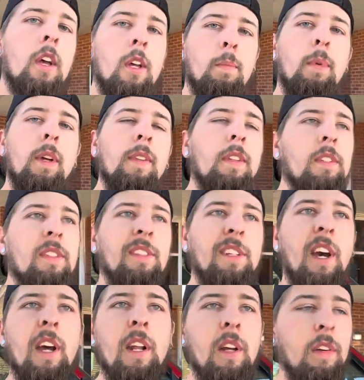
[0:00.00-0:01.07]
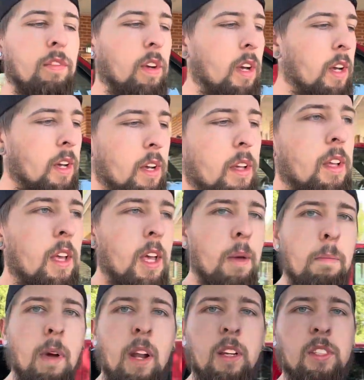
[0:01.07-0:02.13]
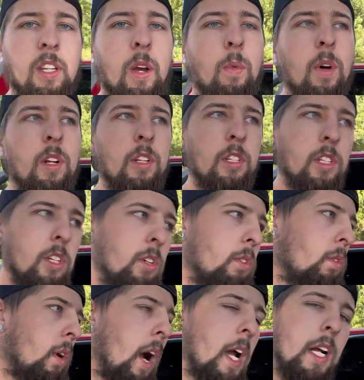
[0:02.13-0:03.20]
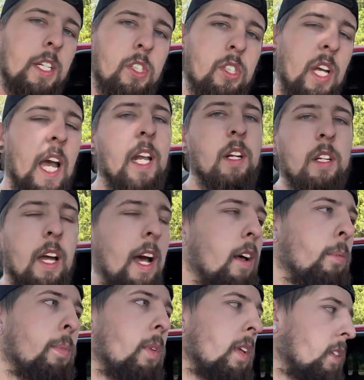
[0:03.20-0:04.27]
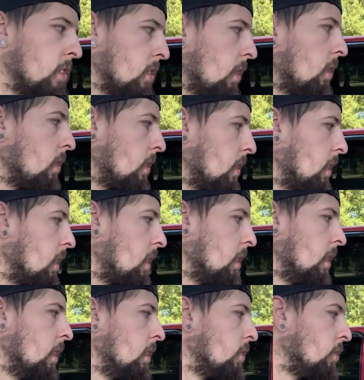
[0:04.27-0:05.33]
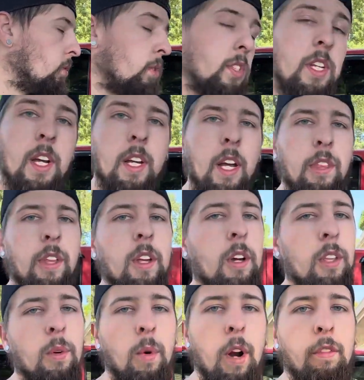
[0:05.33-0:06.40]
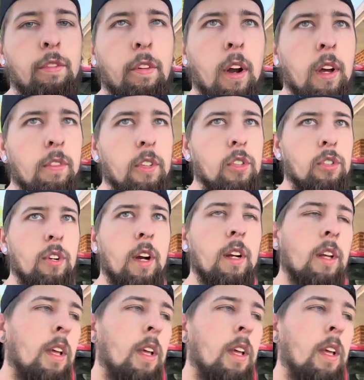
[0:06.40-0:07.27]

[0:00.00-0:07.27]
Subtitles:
But this is kind of my next thing I wanted to do. I actually had a caliper that's starting to stick, I think, on the right front of this truck.